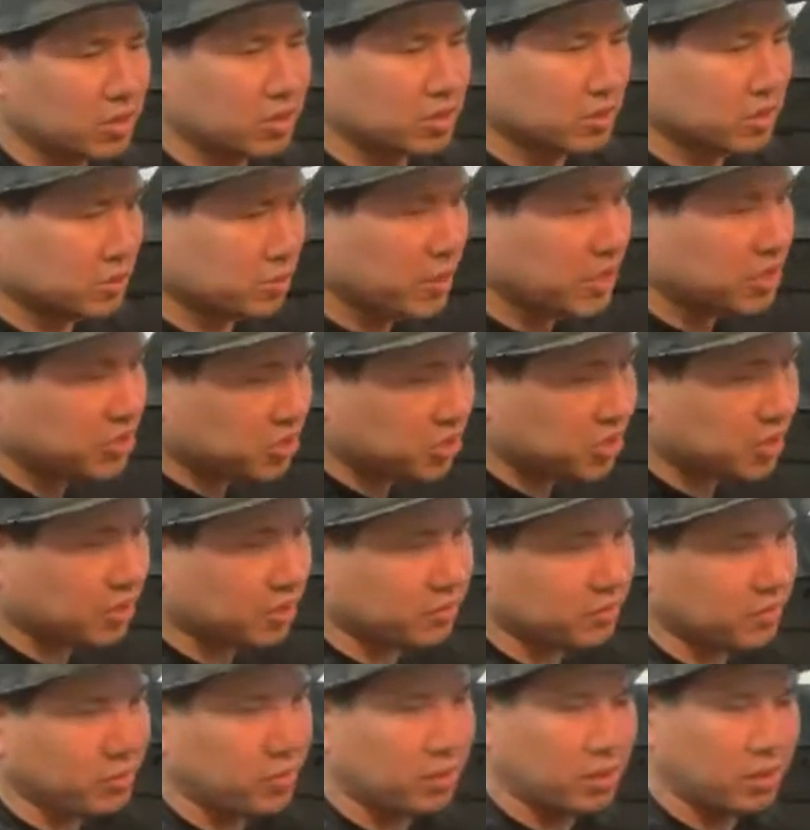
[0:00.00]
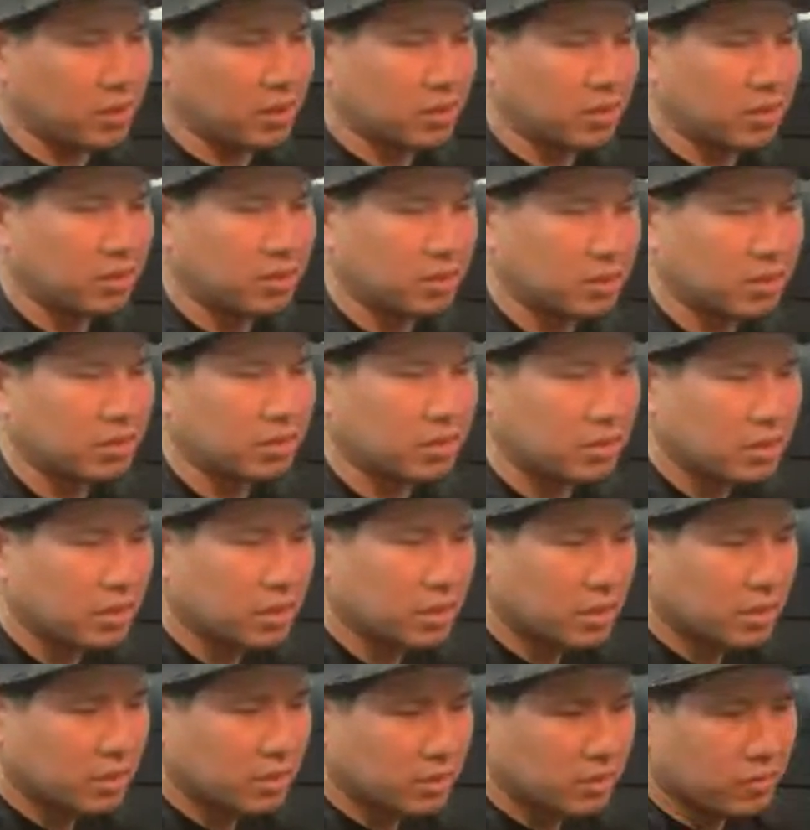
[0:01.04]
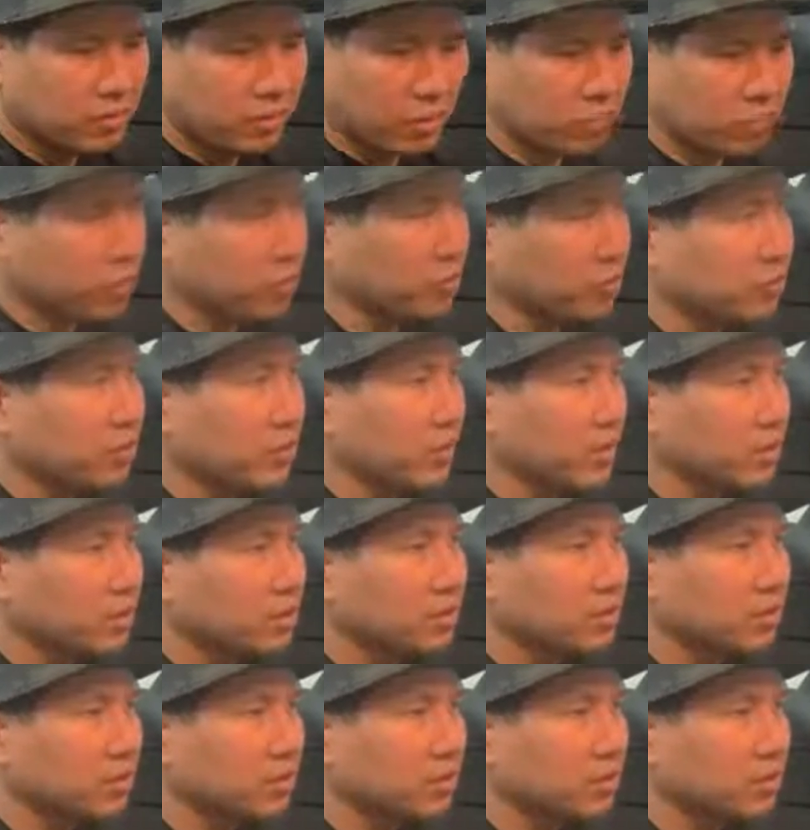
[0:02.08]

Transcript: speed jigging for bluefin.